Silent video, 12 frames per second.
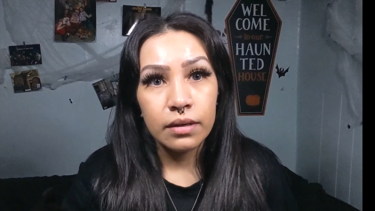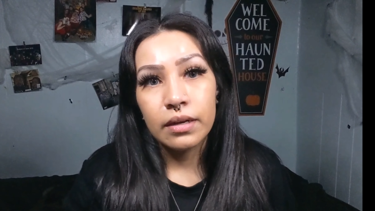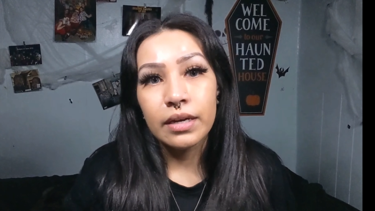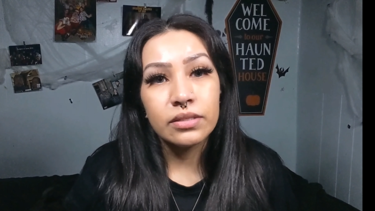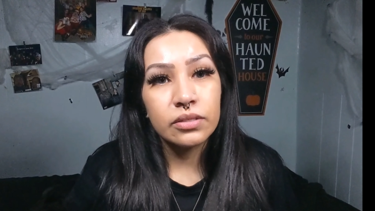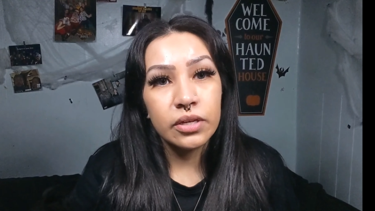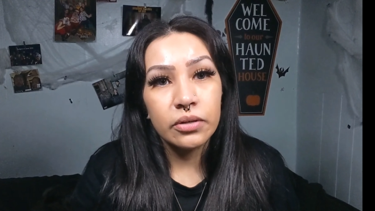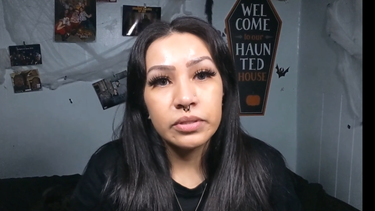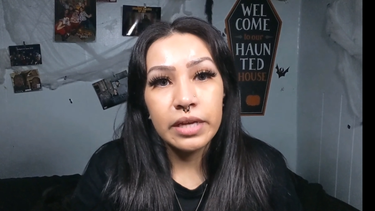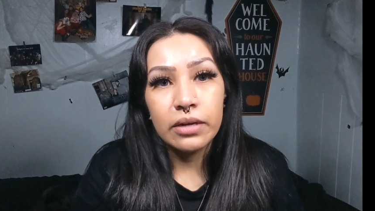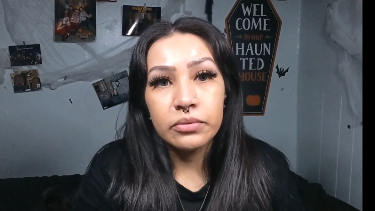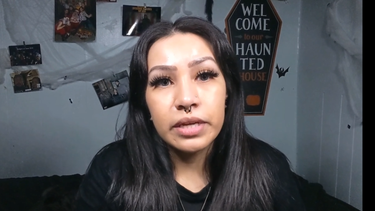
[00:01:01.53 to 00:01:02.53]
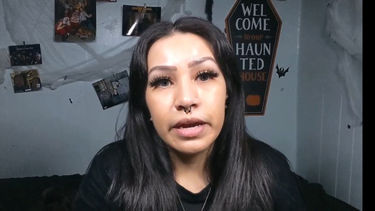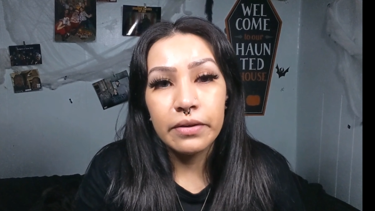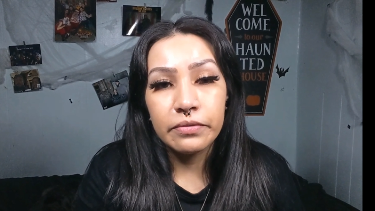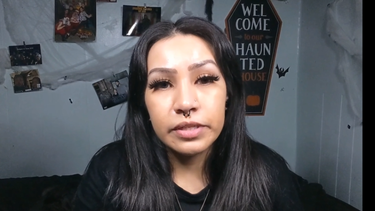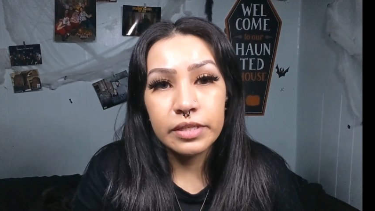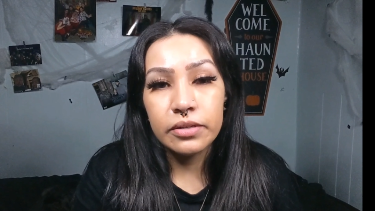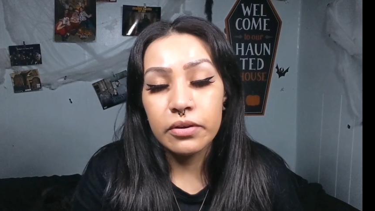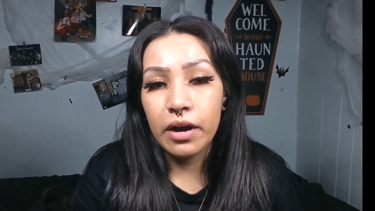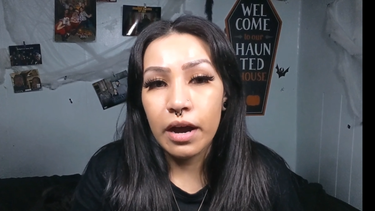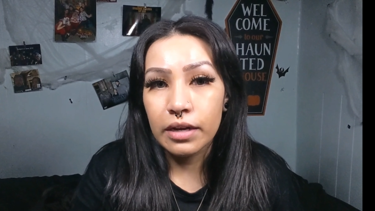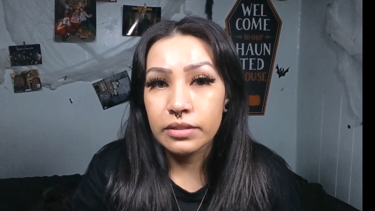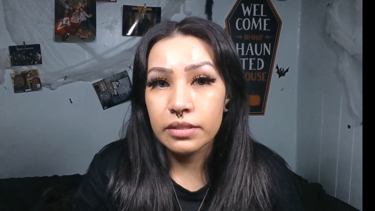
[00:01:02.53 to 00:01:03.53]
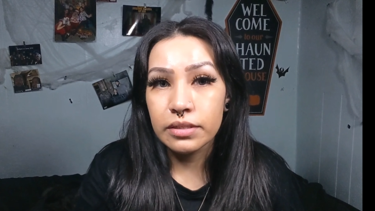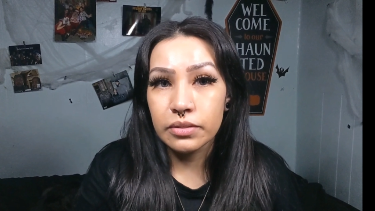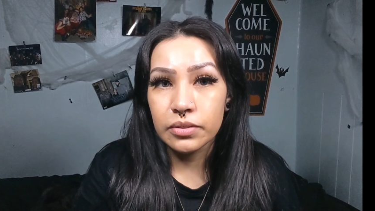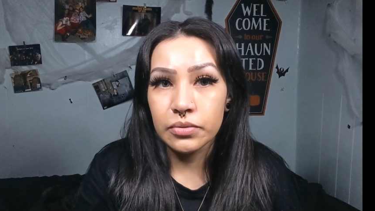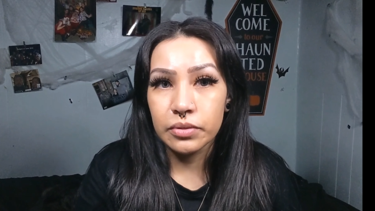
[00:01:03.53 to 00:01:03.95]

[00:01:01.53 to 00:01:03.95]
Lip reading: It's no doubt that every single haunt is